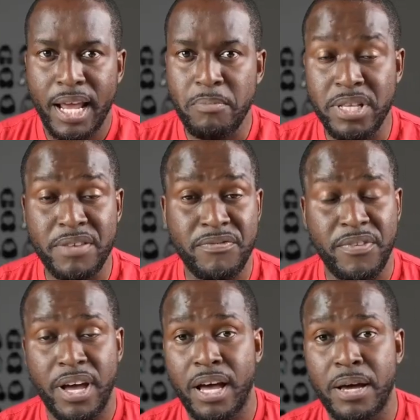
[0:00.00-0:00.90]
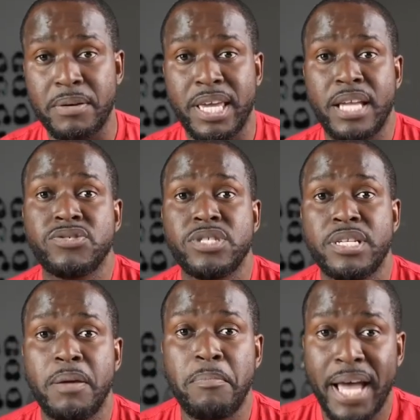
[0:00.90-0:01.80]
and I believe
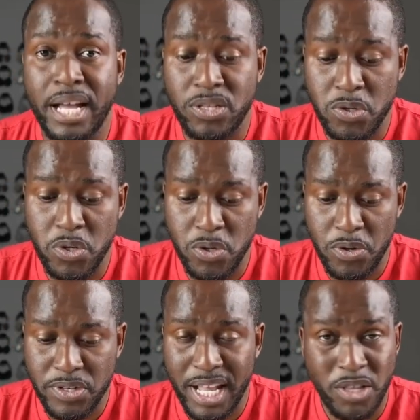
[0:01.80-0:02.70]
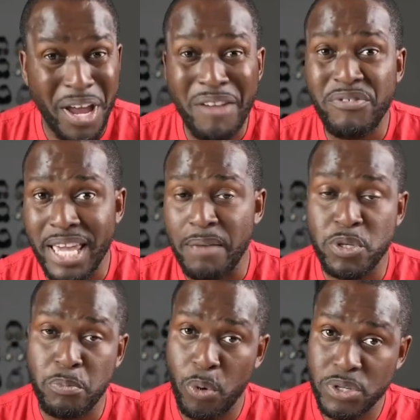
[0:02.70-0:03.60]
Genshin Impact also does that. Not every game
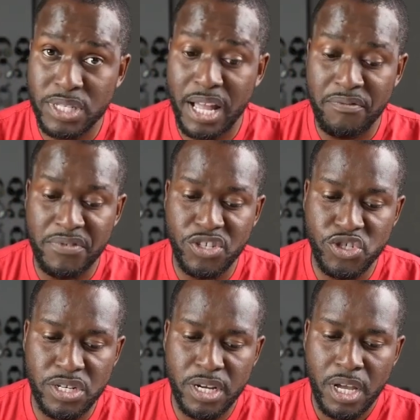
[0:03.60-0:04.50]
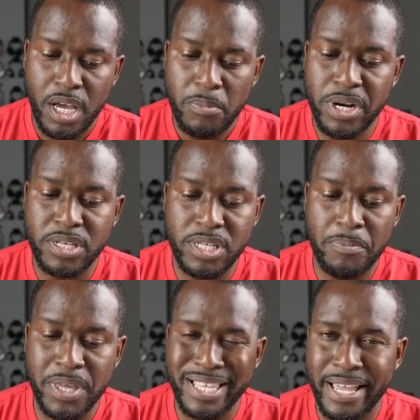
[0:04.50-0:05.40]
supports that feature, but it's
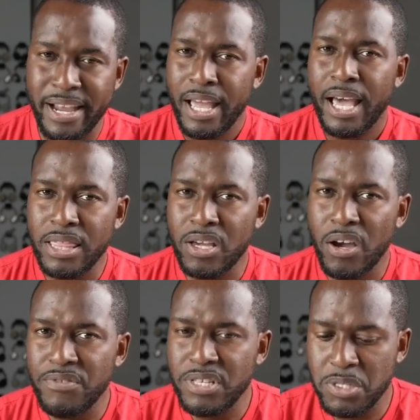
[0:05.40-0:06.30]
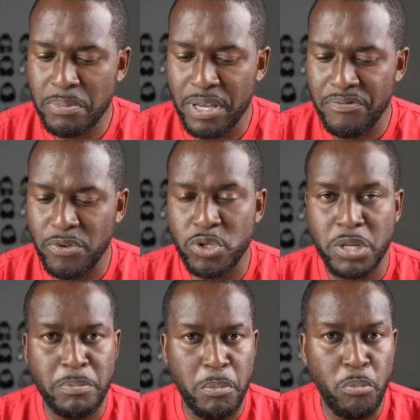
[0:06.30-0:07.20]
something there. And the cover display
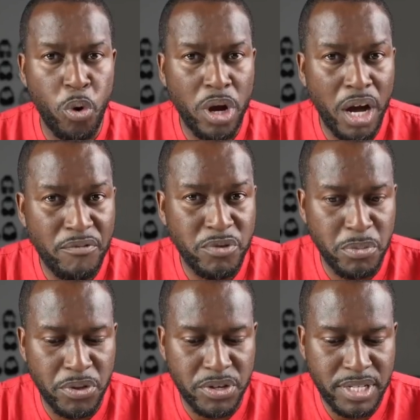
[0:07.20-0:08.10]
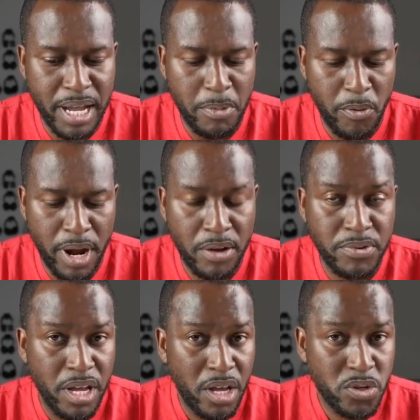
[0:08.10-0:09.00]
feels a bit more comfortable this time
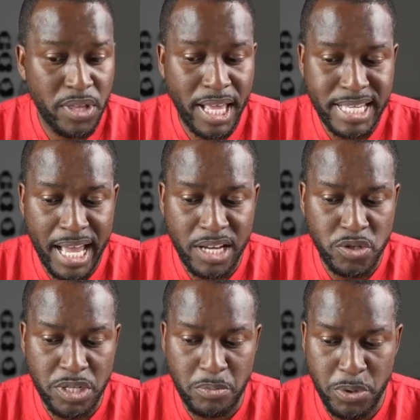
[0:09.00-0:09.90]
around, so that's actually